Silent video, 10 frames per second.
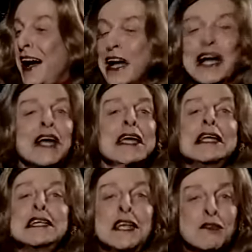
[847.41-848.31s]
nah.
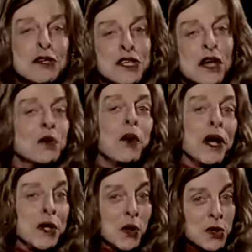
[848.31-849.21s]
He didn't even
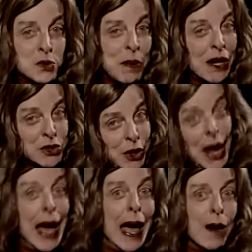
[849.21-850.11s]
send a radio
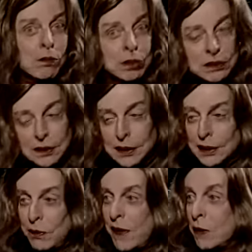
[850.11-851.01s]
dispatch cab.
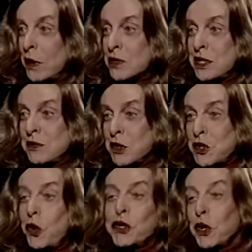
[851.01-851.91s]
but there
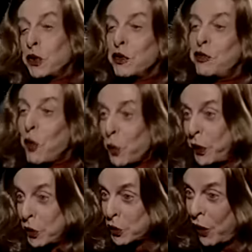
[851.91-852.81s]
wasn't even a
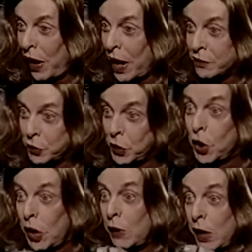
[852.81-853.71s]
Toyota four-wheel
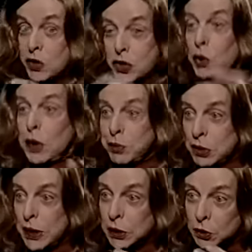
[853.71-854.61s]
drive. You know how I
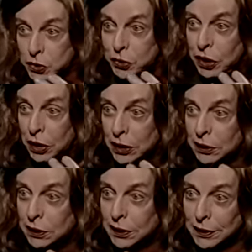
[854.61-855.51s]
showed up today, don't you,
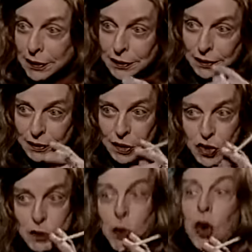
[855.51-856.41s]
yeah. darling? How did you?
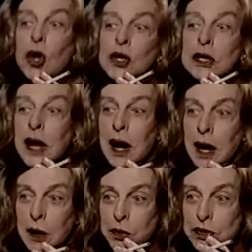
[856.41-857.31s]
In a small
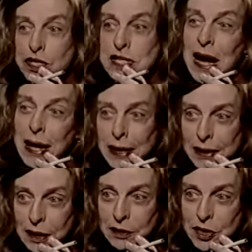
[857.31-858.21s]
car with a
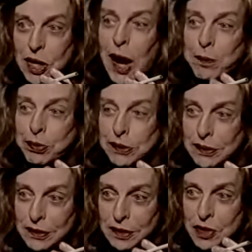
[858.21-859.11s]
sign on the
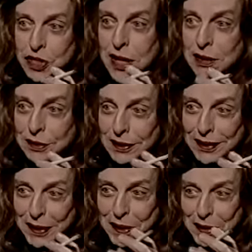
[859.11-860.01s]
top that
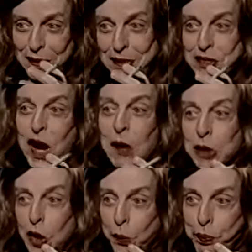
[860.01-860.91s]
said,
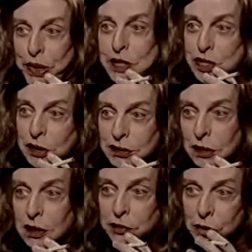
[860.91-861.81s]
Domino
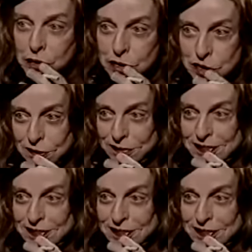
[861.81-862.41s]
Pizza delivers.